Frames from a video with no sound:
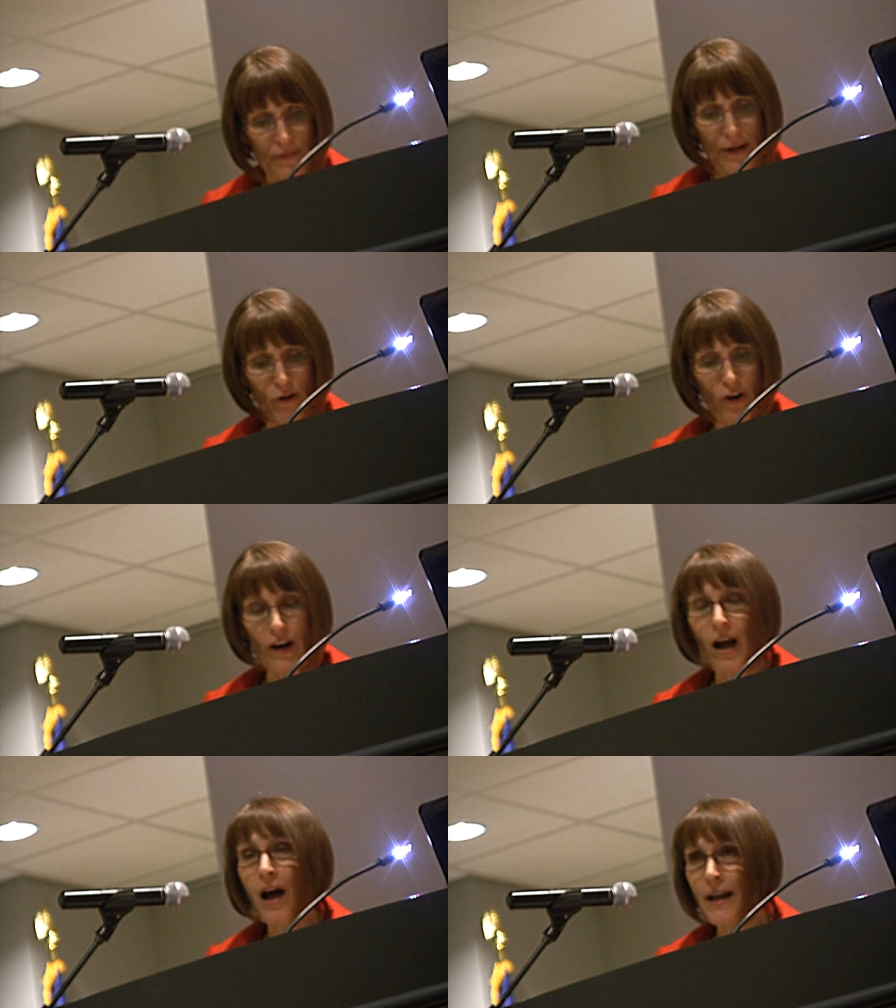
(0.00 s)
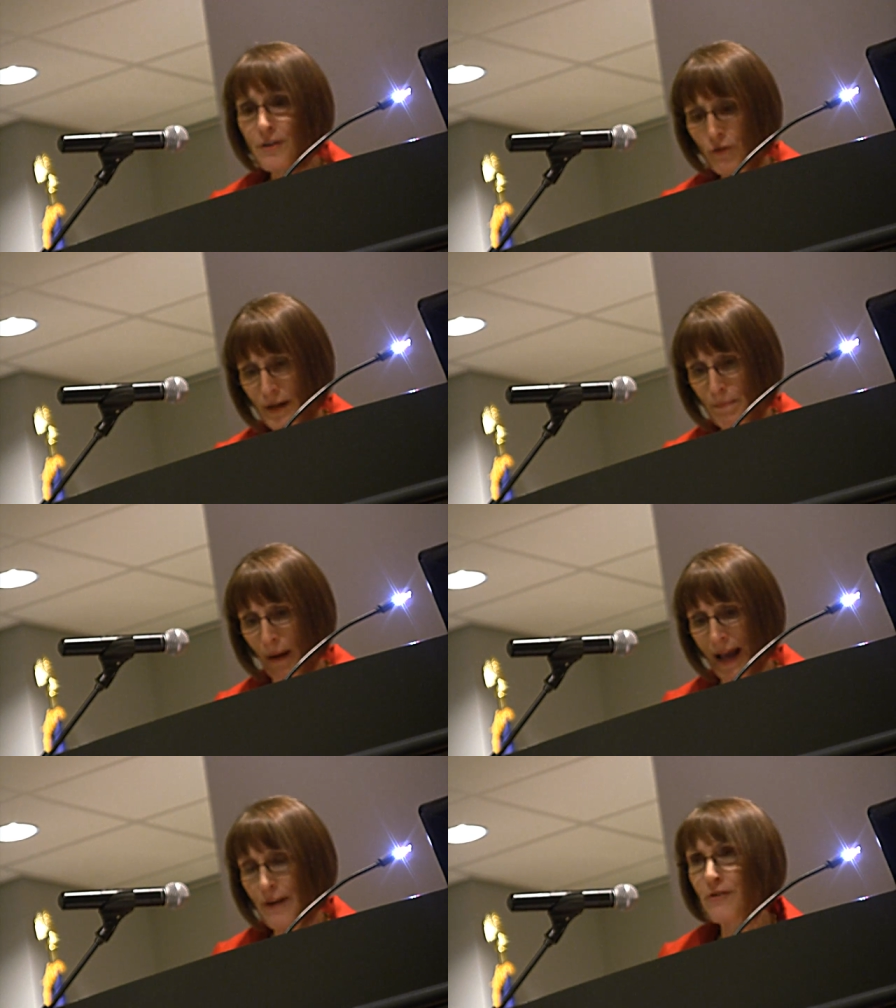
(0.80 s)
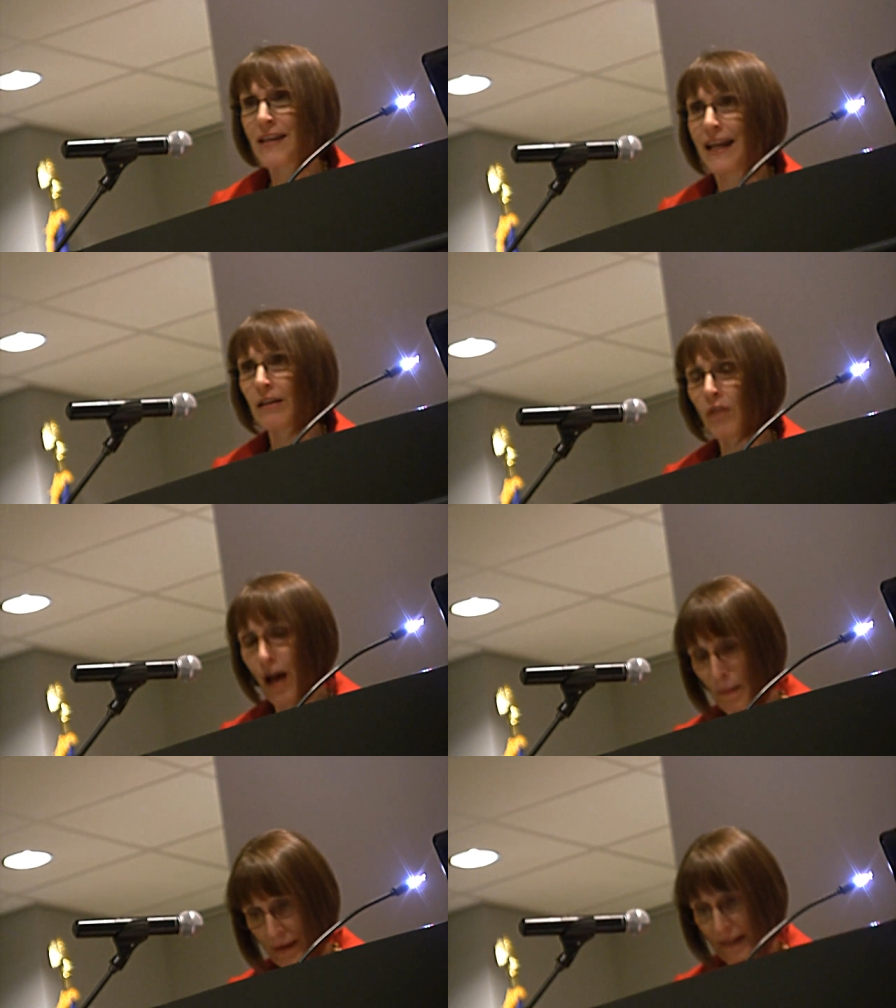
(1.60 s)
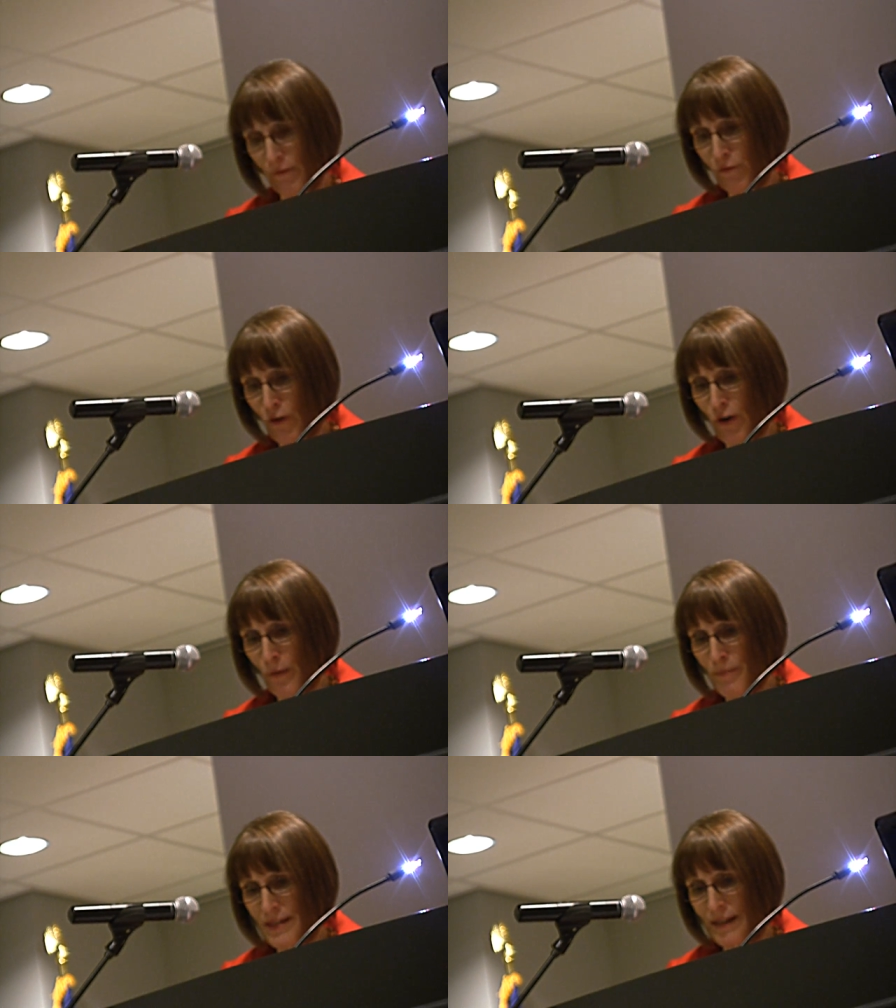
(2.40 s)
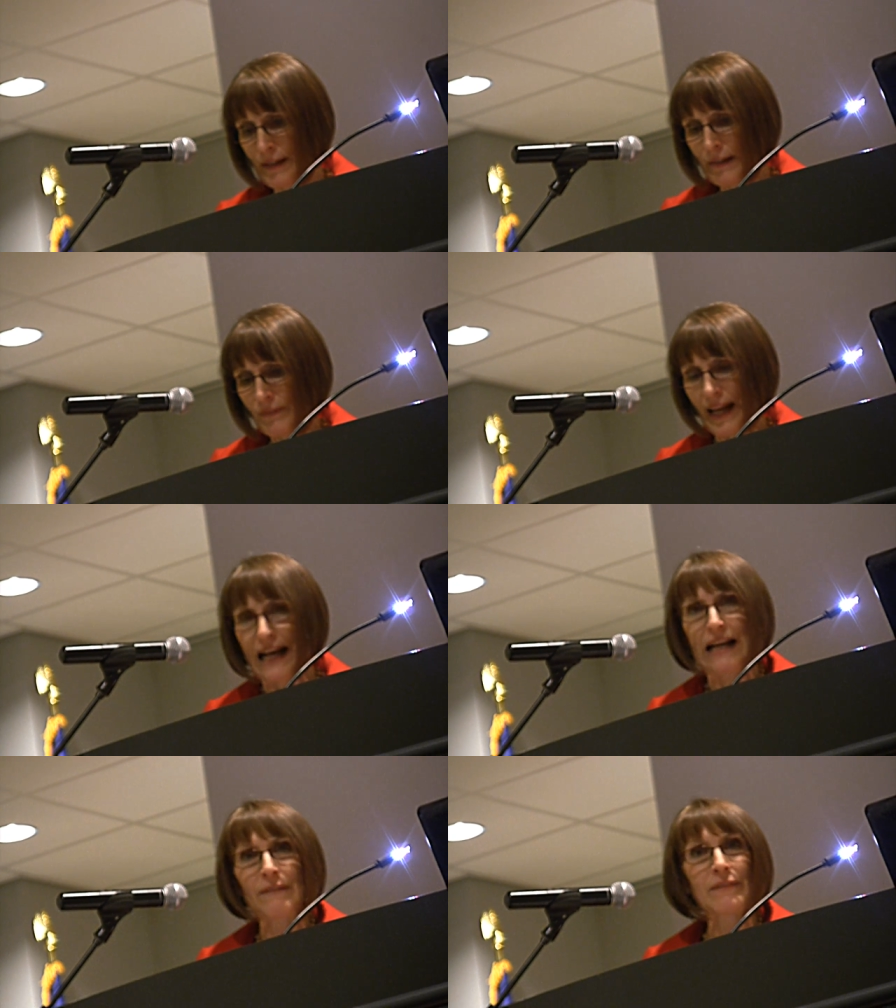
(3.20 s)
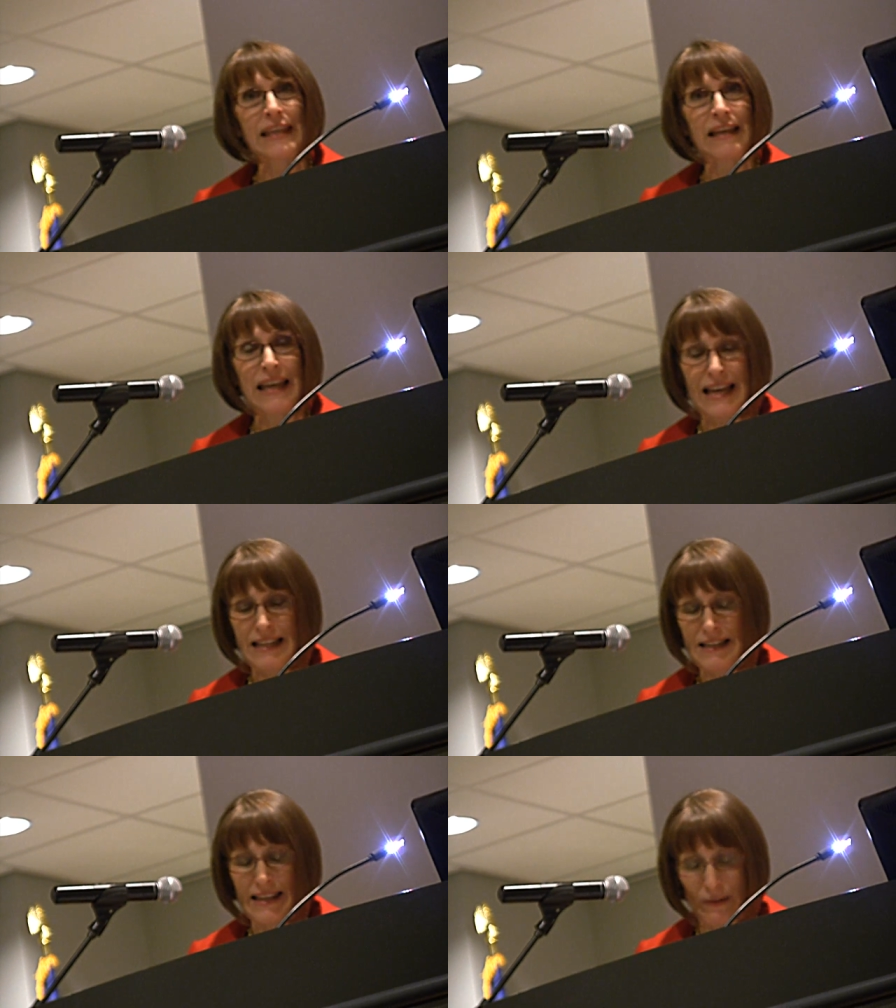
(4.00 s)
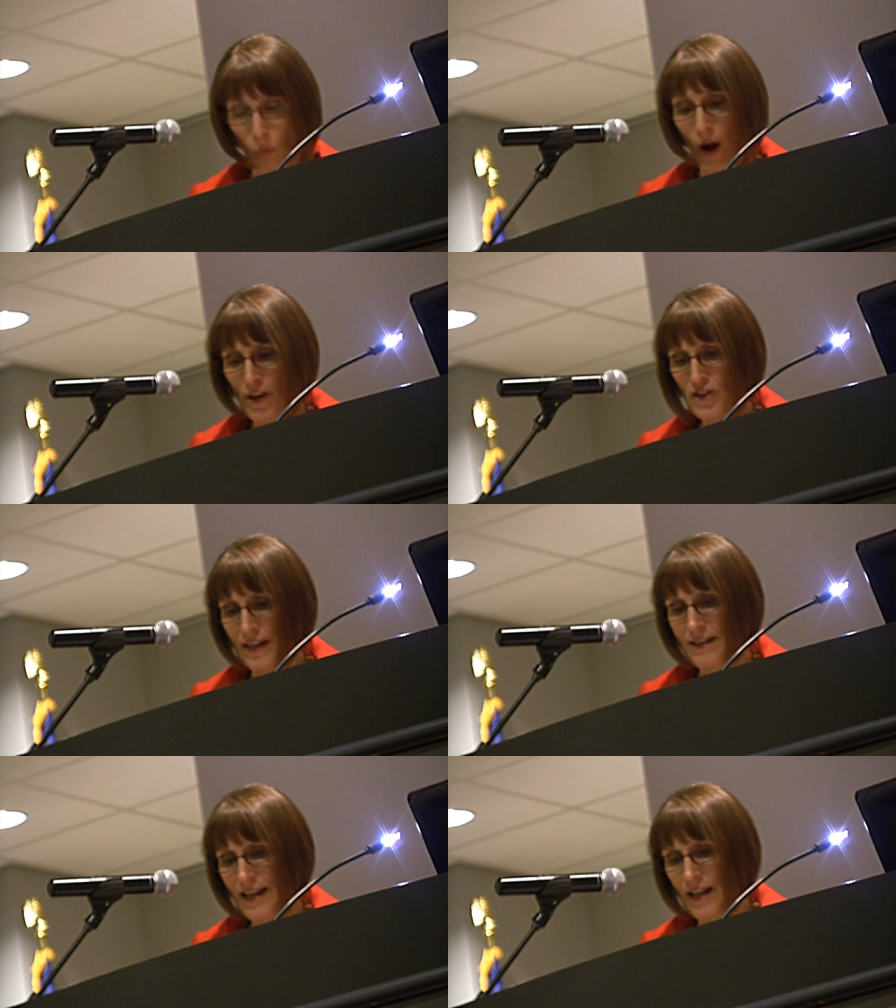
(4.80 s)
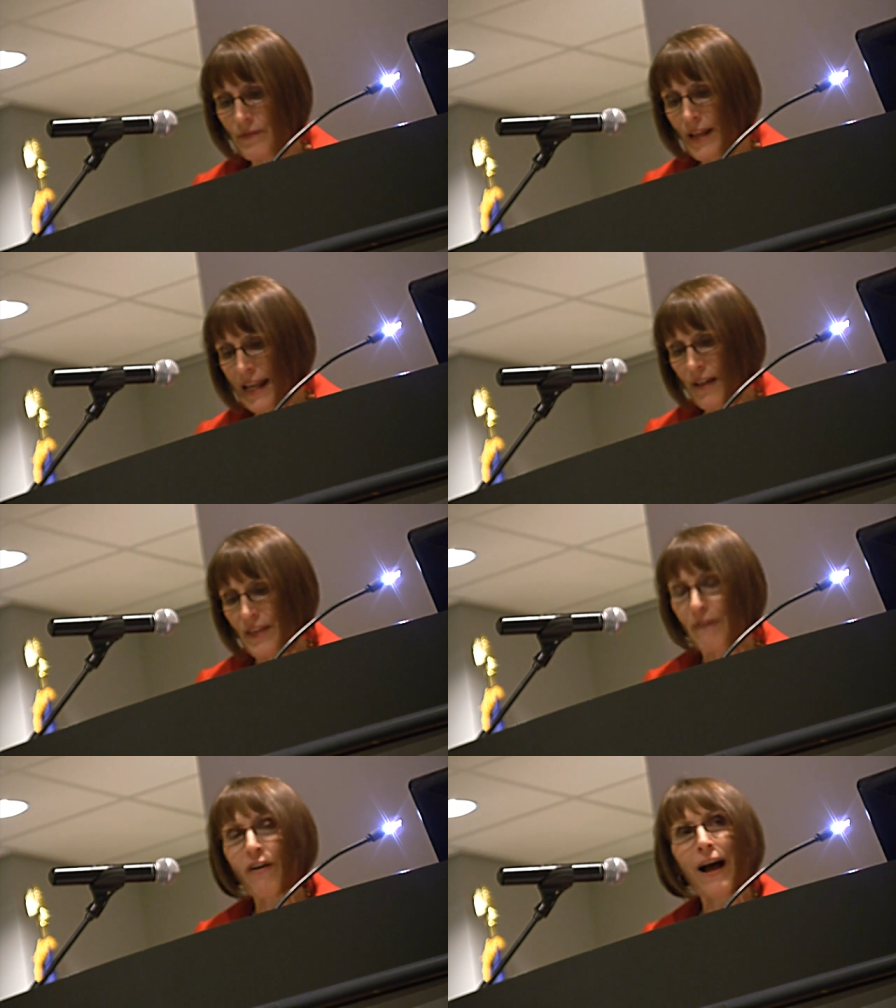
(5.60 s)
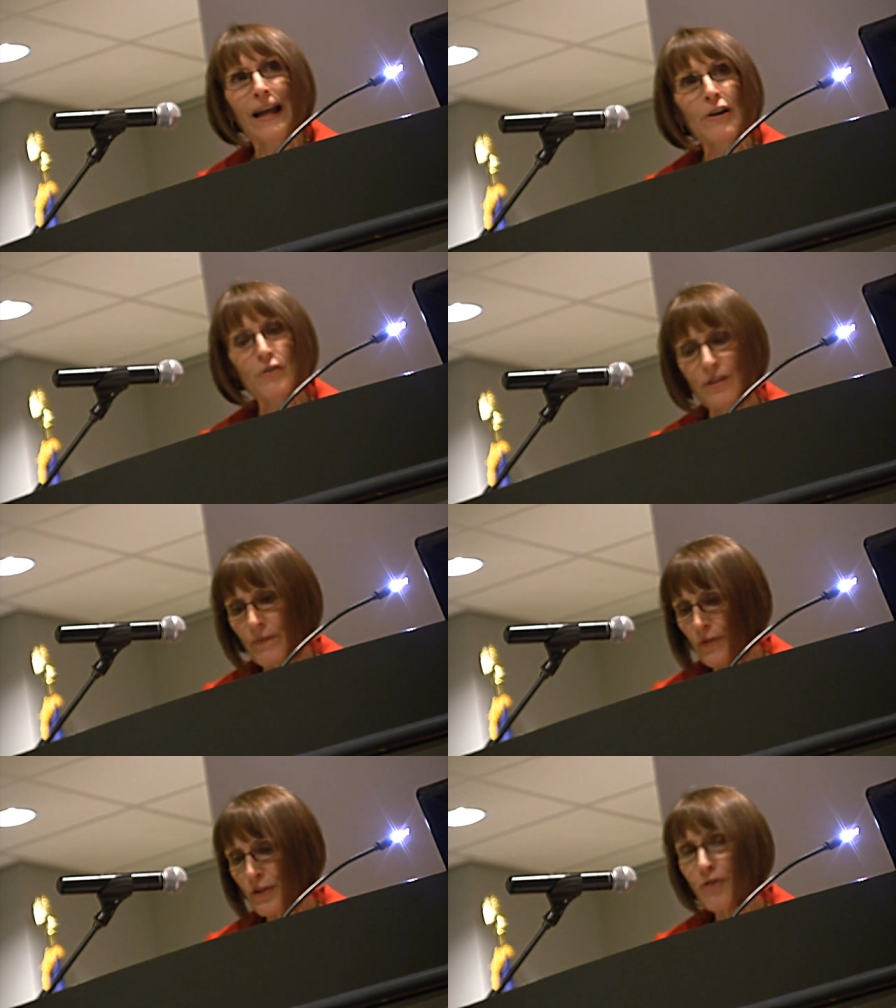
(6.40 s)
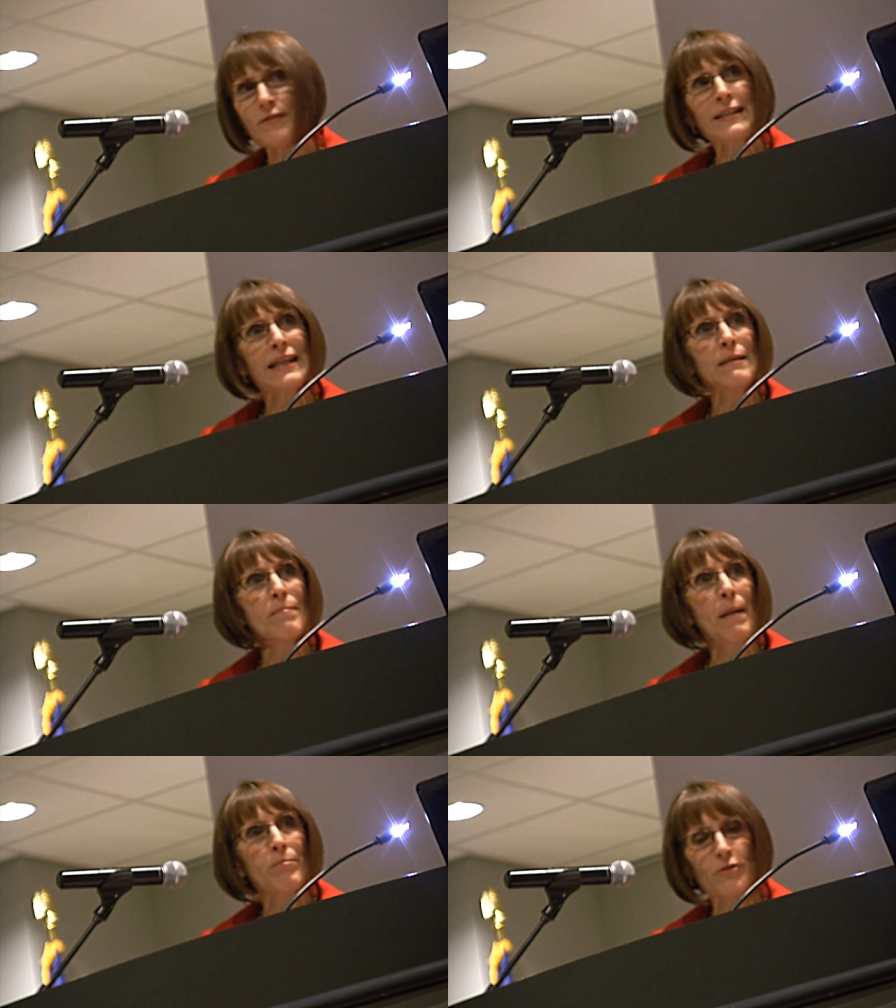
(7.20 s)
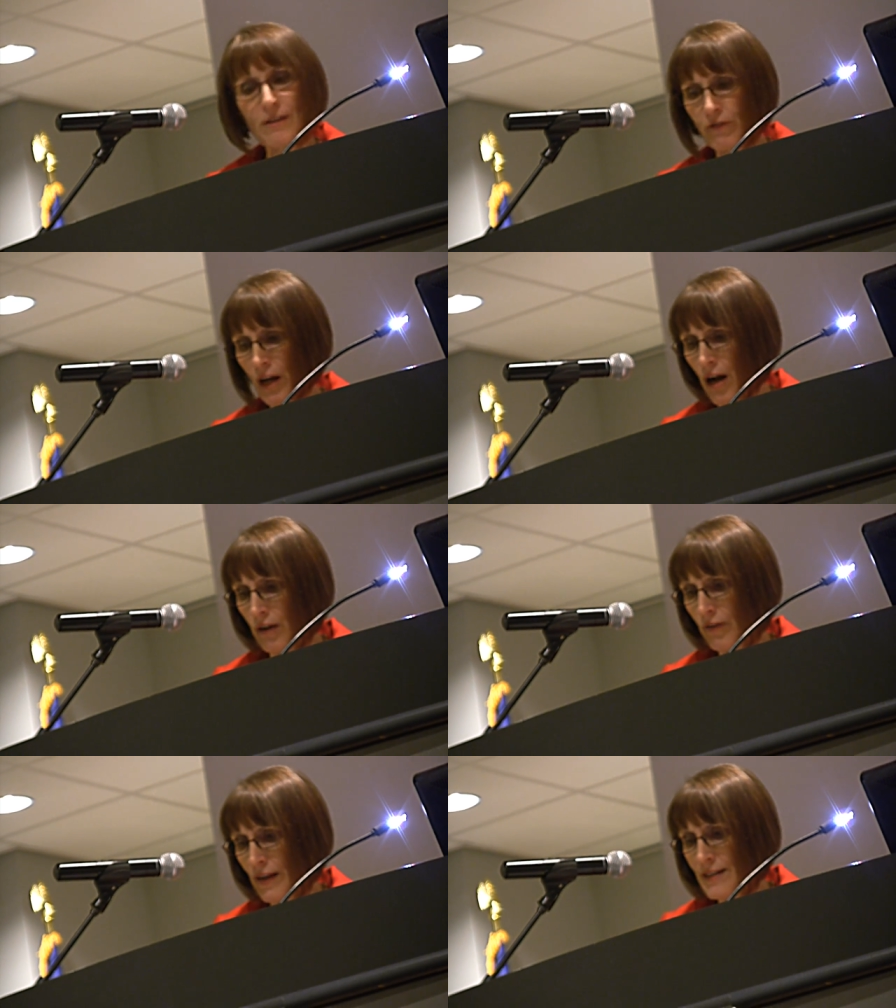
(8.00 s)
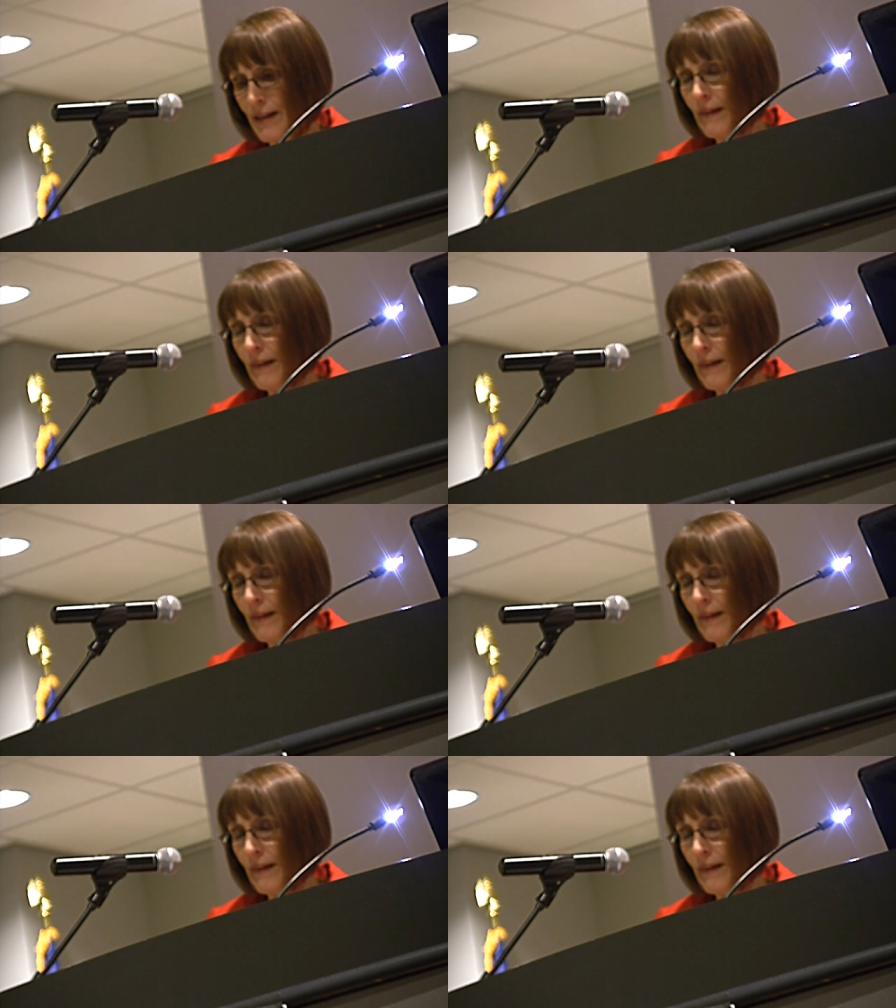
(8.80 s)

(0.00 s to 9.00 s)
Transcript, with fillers: there are 100 biotech lobbying firms uh, and in Washington. They've hired 13 members of Congress